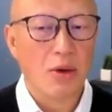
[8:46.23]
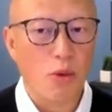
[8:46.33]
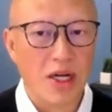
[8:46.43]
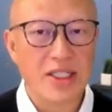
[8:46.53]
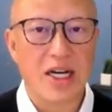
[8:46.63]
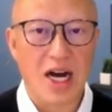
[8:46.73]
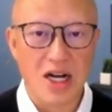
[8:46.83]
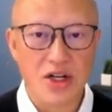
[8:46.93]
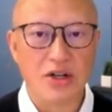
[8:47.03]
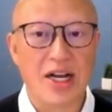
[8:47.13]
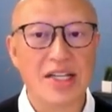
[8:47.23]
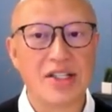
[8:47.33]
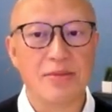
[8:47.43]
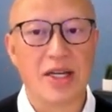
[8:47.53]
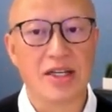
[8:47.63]
want to
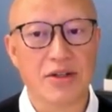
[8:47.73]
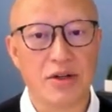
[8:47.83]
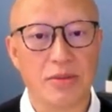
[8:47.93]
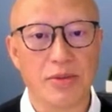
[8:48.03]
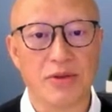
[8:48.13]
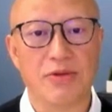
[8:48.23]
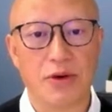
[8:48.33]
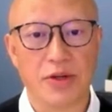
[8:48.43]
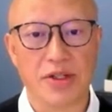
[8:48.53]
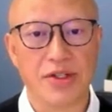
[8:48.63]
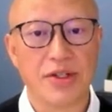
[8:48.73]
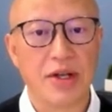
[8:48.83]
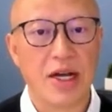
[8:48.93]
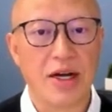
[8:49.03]
underestimate in terms of focus.